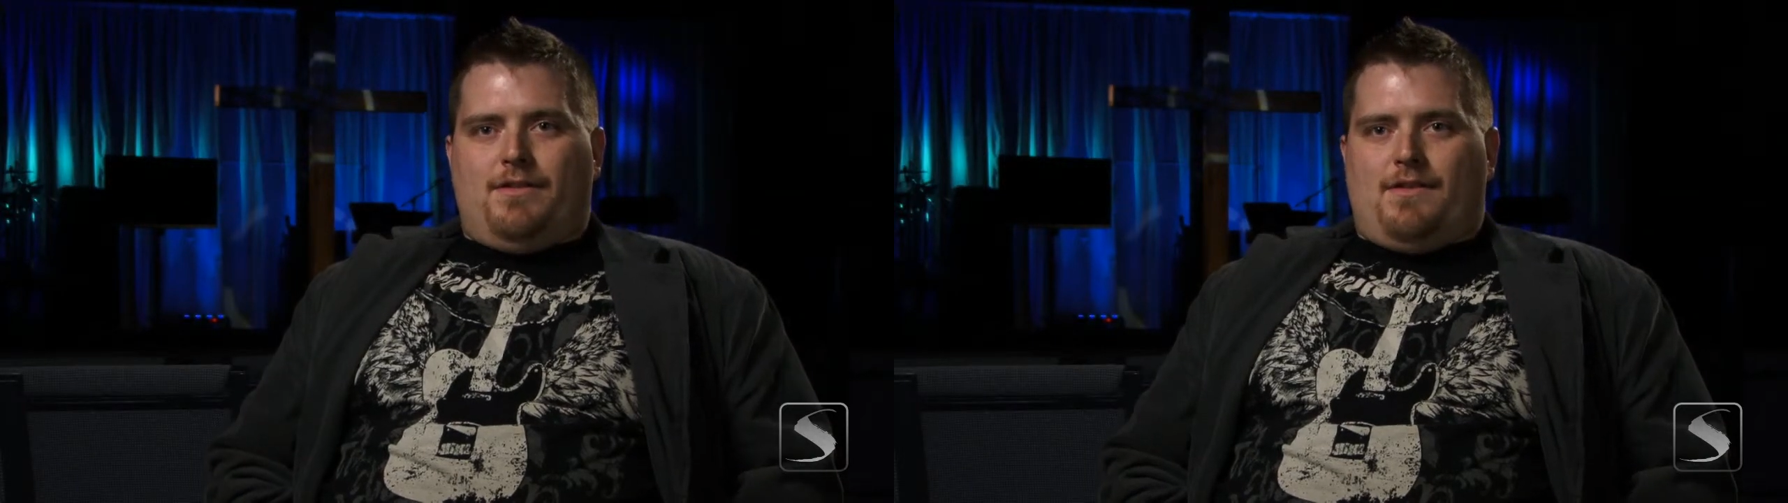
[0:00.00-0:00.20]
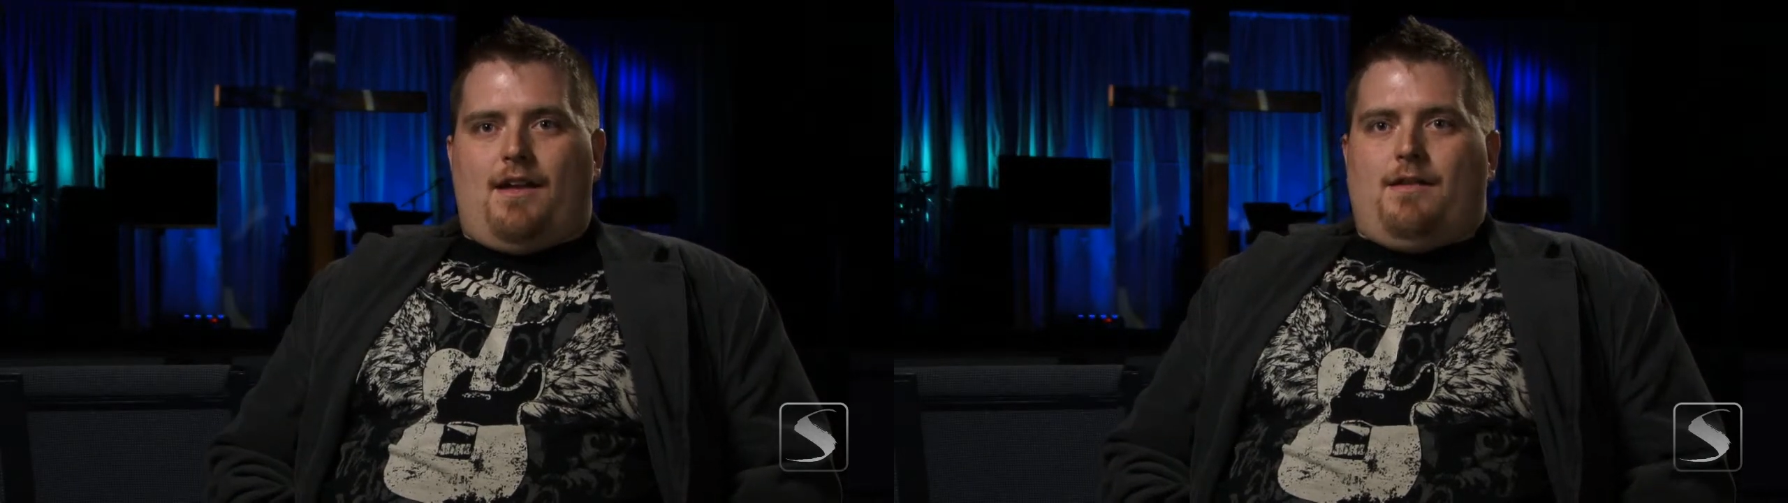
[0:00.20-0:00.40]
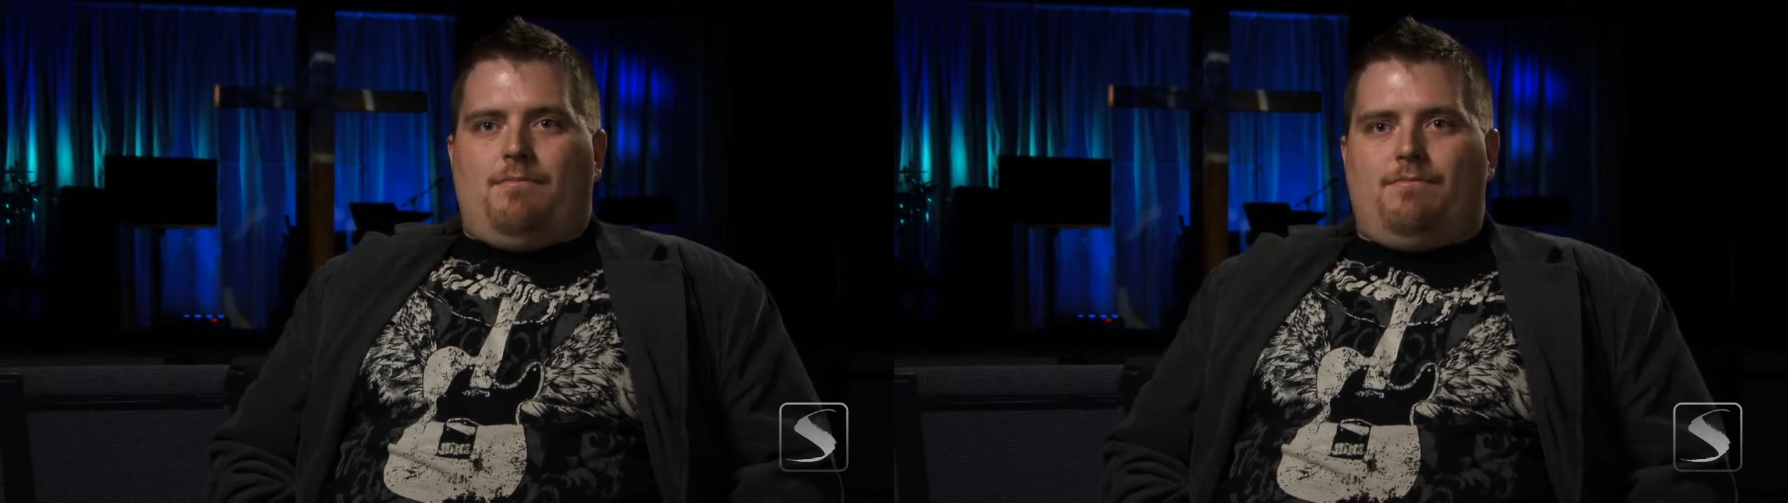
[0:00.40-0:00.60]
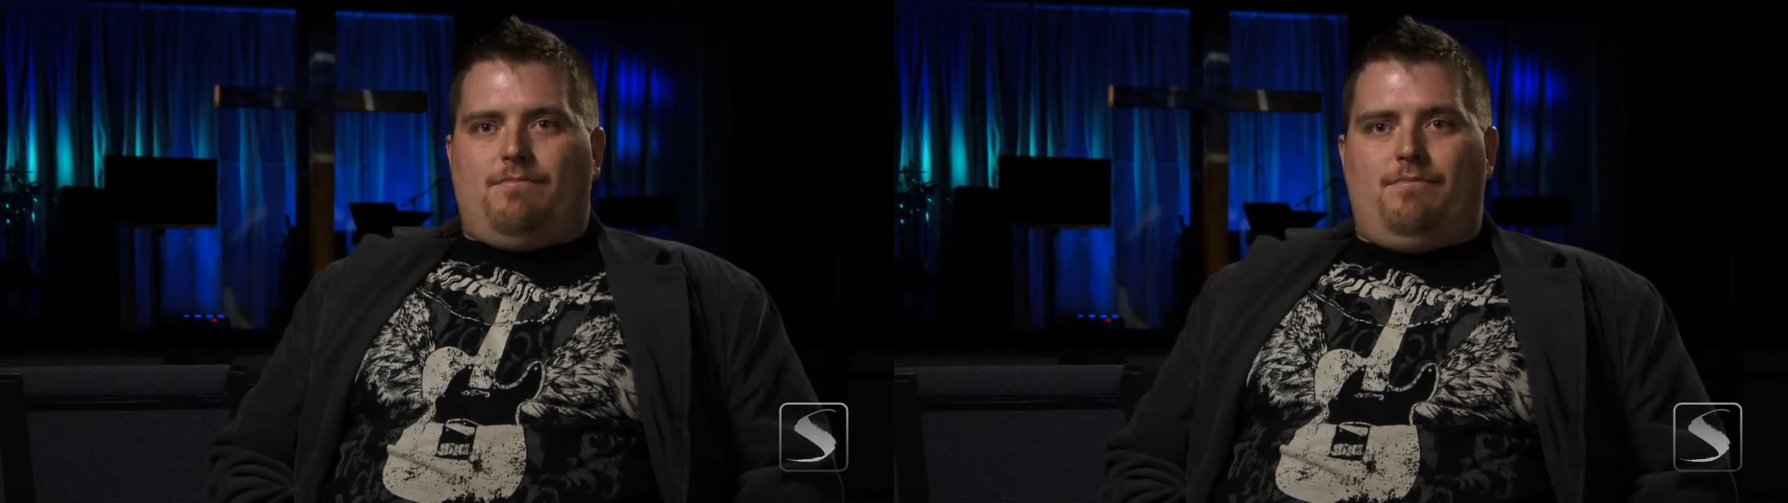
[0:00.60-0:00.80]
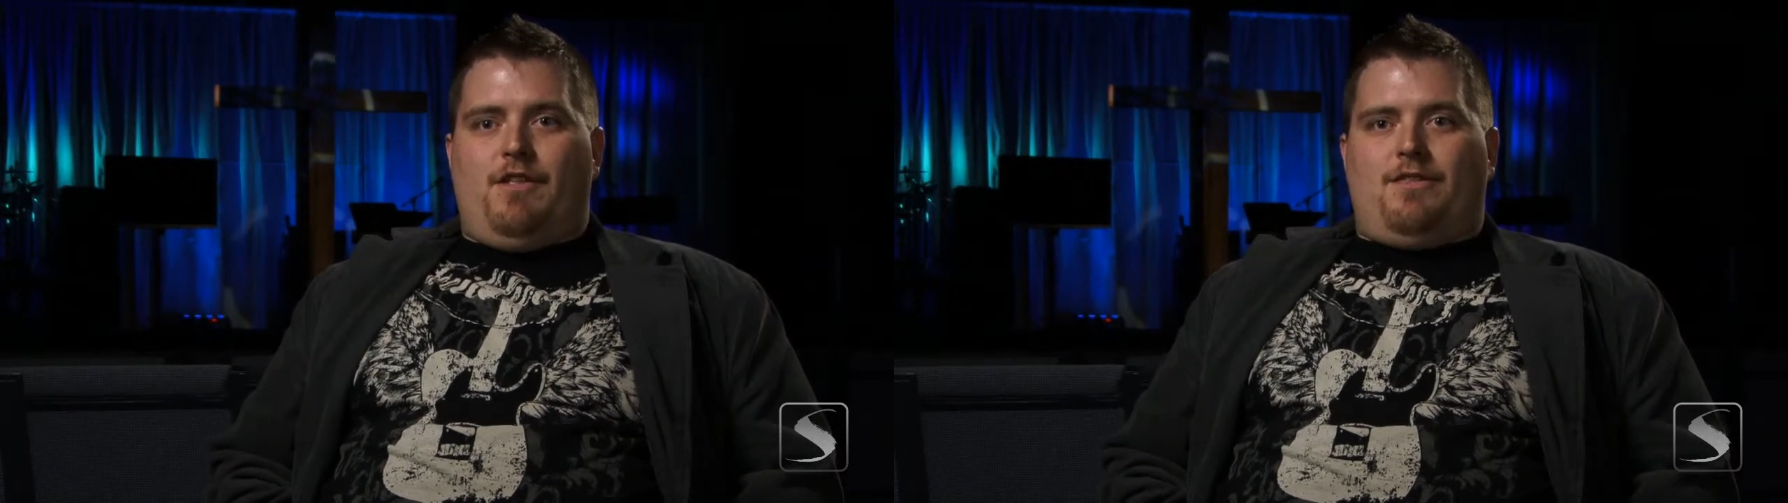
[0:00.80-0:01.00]
because I
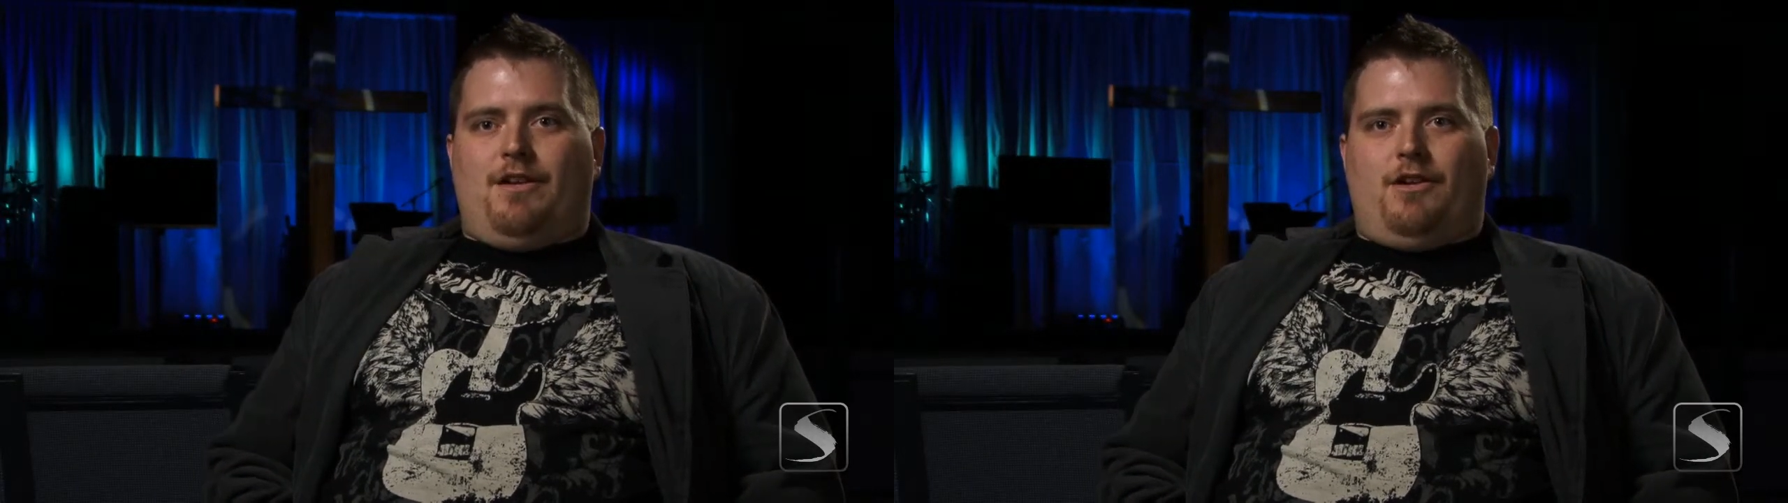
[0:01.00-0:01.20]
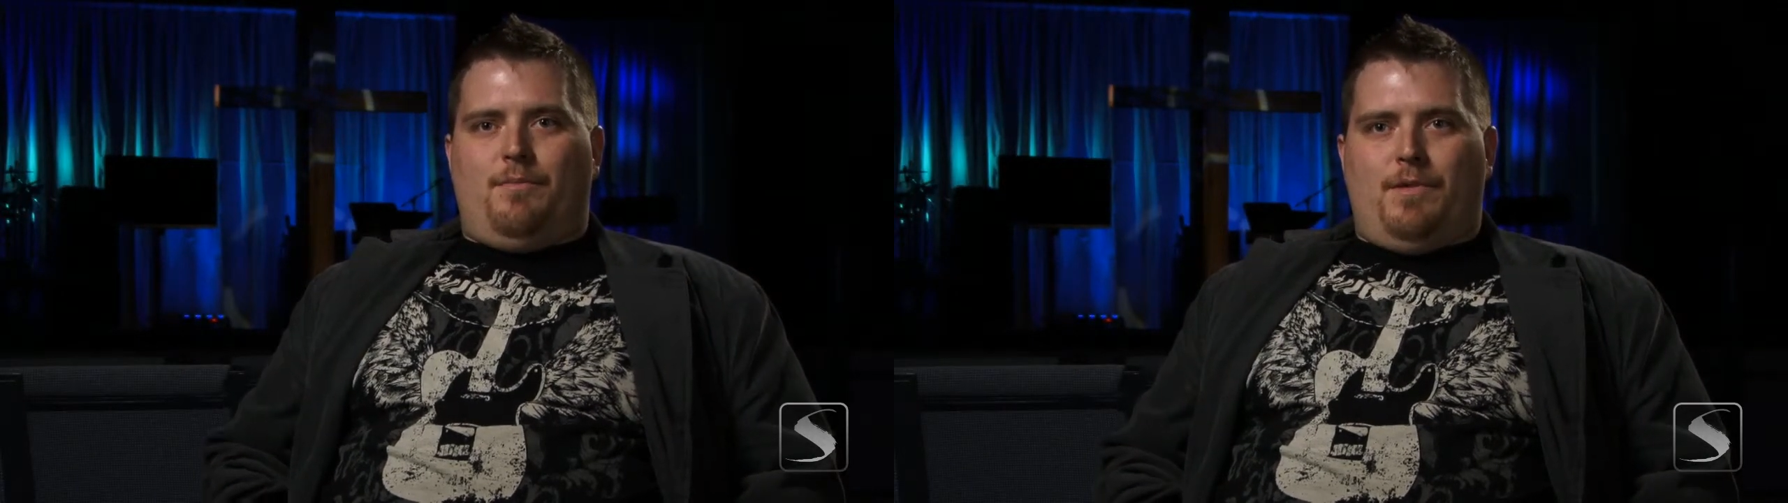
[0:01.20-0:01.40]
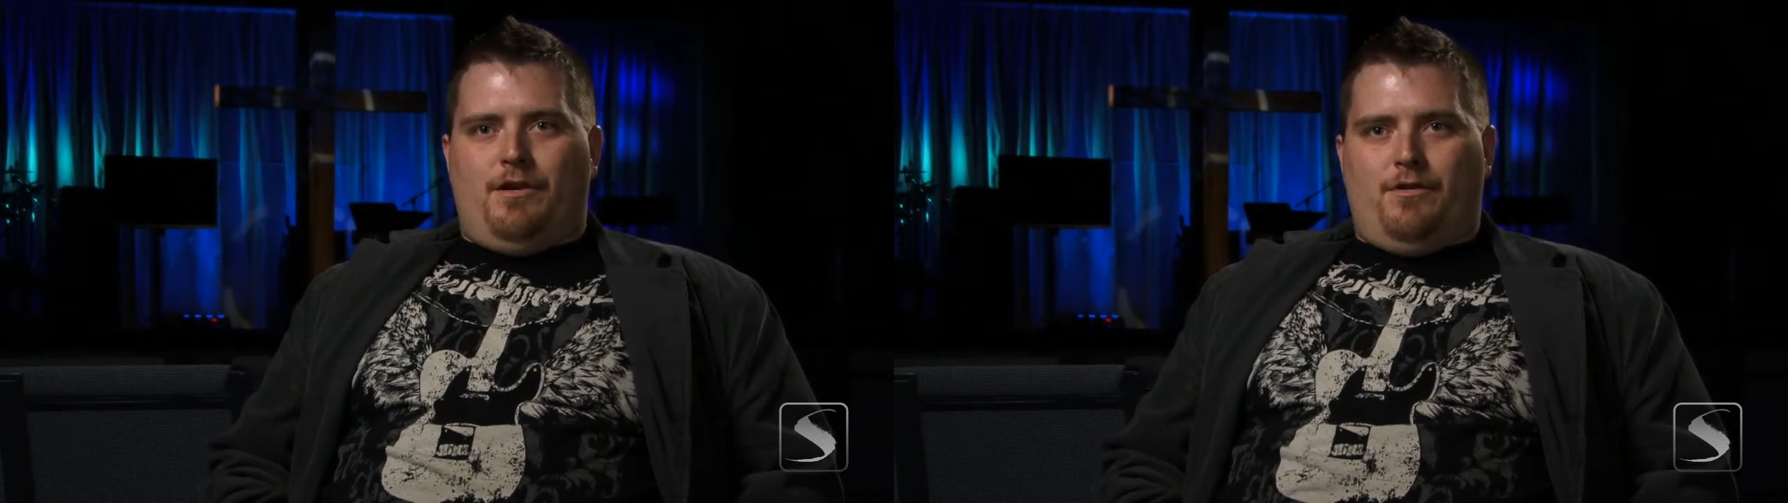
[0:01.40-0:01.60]
am nothing on my